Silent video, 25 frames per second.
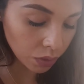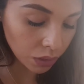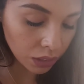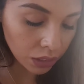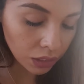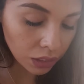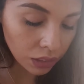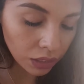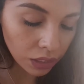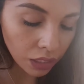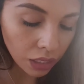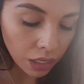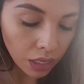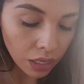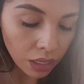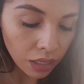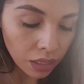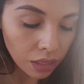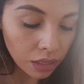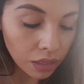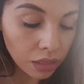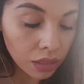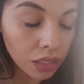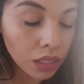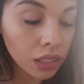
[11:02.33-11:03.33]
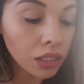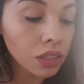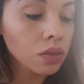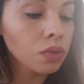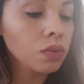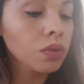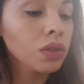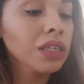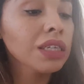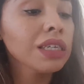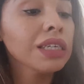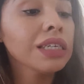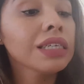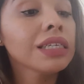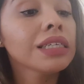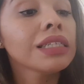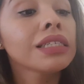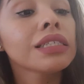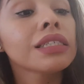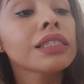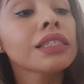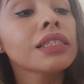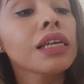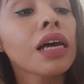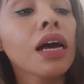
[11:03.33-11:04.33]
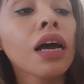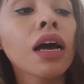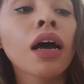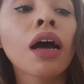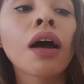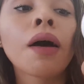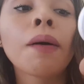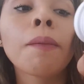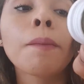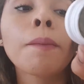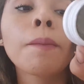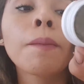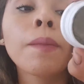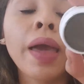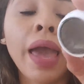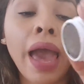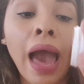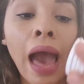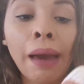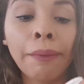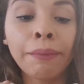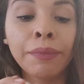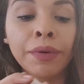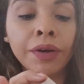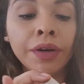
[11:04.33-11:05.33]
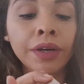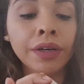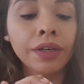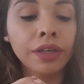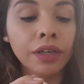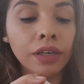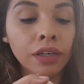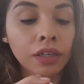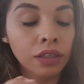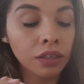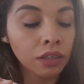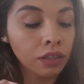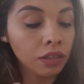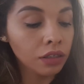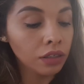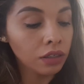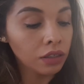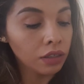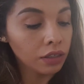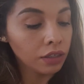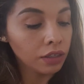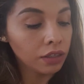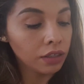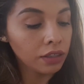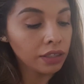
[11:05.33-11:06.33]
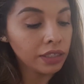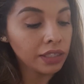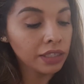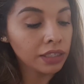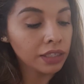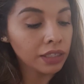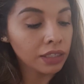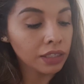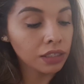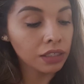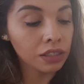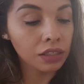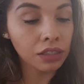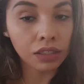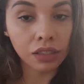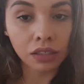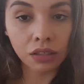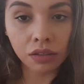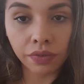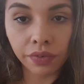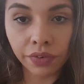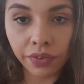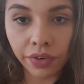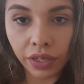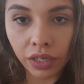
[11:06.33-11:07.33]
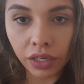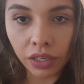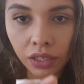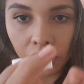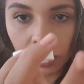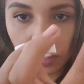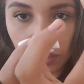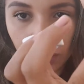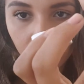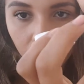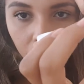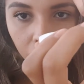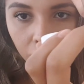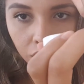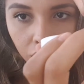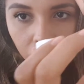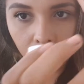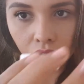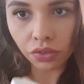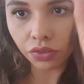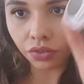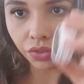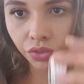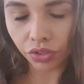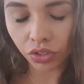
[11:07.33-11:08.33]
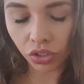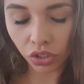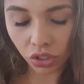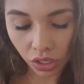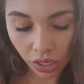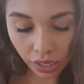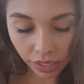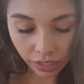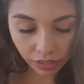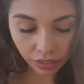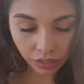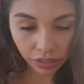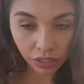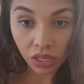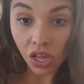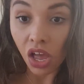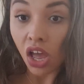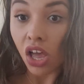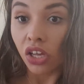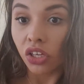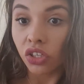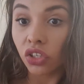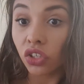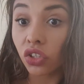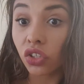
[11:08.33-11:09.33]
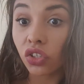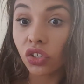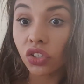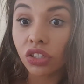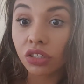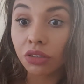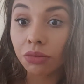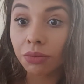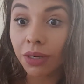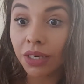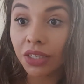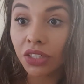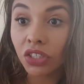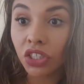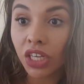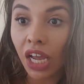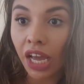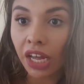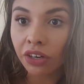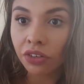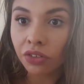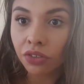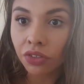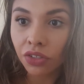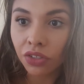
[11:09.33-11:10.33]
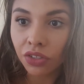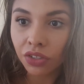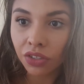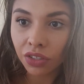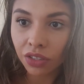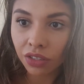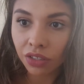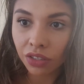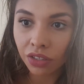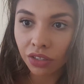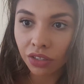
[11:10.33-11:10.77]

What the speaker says: ones, this one, it's Hammer, and it's this one right here. It's gorgeous. Those are my shadows.